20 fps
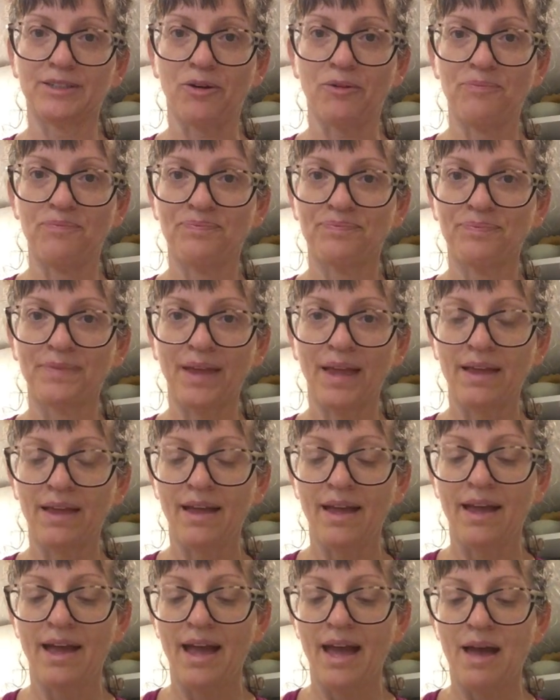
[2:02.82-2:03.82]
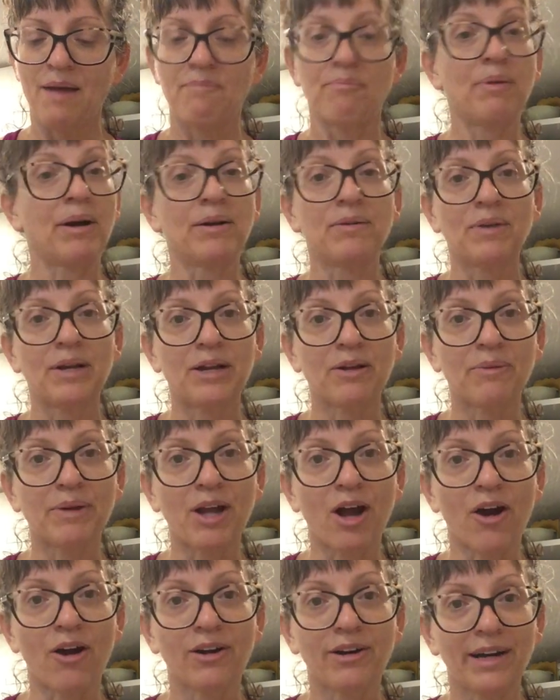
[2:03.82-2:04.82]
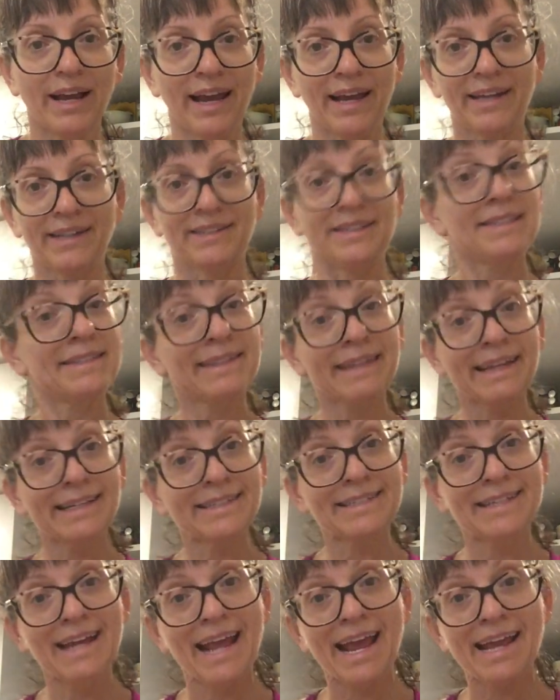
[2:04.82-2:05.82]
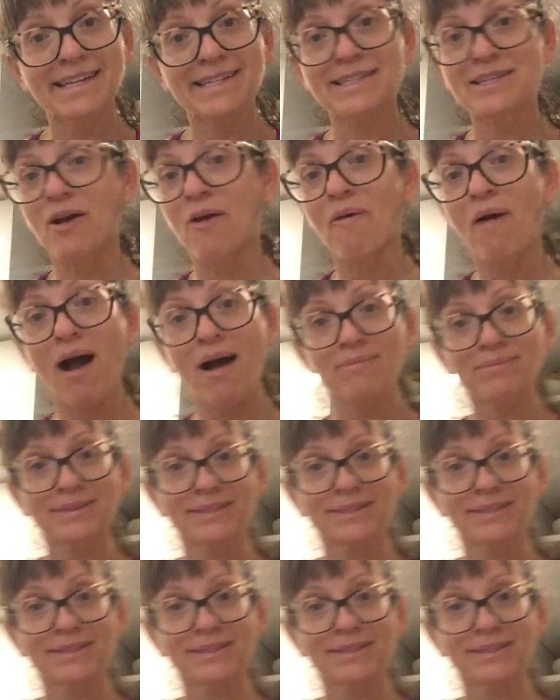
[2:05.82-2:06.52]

So, but here we are, and it's late today, so I'm